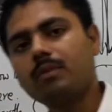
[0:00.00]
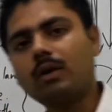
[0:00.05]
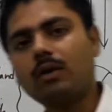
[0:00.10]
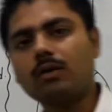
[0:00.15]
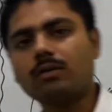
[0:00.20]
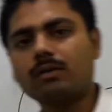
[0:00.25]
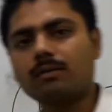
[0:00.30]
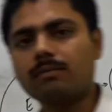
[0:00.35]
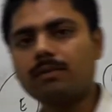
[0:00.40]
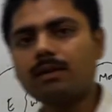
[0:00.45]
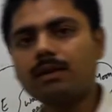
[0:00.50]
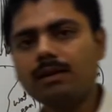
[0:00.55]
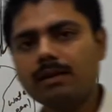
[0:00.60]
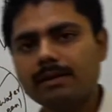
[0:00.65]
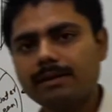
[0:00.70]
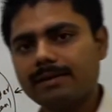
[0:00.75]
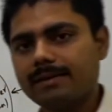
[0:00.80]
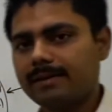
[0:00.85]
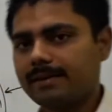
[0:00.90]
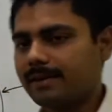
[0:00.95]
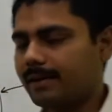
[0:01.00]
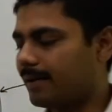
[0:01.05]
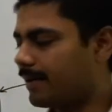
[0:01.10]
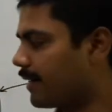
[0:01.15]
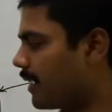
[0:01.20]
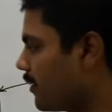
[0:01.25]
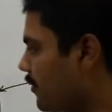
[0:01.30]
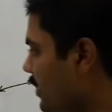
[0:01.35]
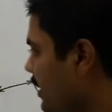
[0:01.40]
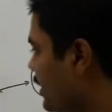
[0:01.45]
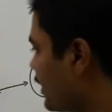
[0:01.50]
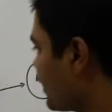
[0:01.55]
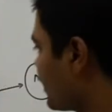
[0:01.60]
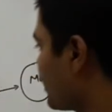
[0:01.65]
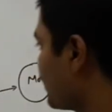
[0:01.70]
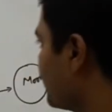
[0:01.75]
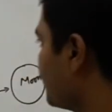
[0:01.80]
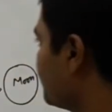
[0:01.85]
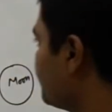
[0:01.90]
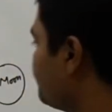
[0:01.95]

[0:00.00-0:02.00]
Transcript: because of the gravitation.